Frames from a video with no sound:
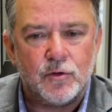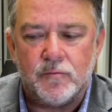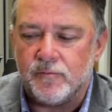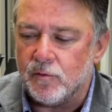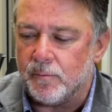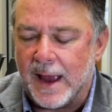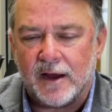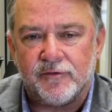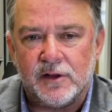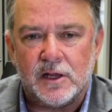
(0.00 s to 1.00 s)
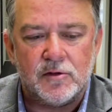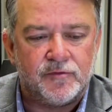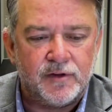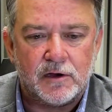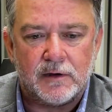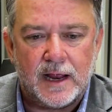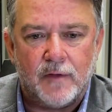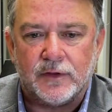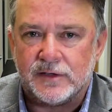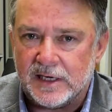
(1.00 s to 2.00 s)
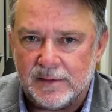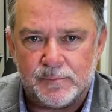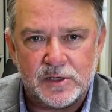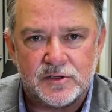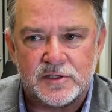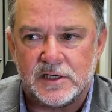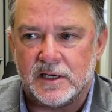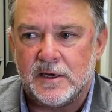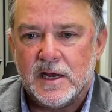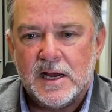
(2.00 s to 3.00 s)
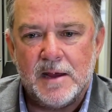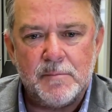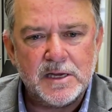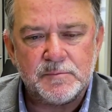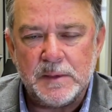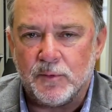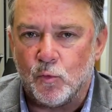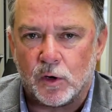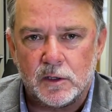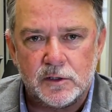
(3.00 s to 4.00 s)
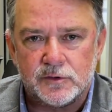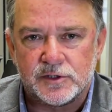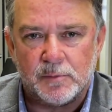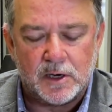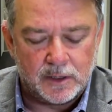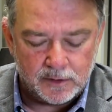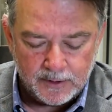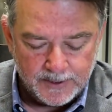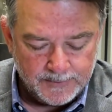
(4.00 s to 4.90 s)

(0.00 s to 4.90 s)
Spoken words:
You backfill it, you figure it out, the team pitches in, it makes people work a little smarter.